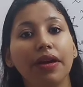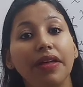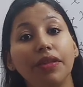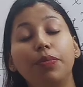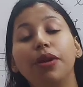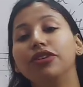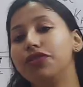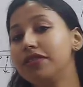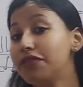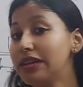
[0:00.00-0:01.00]
the pressure
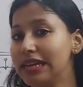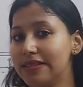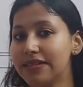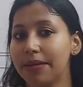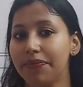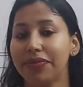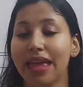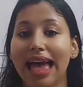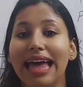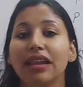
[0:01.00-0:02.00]
is released,
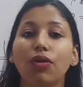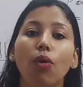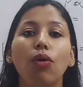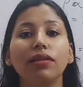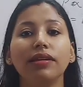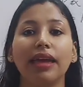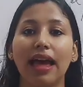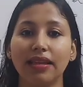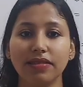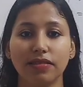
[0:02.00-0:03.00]
and all the
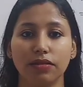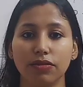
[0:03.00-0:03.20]
gas,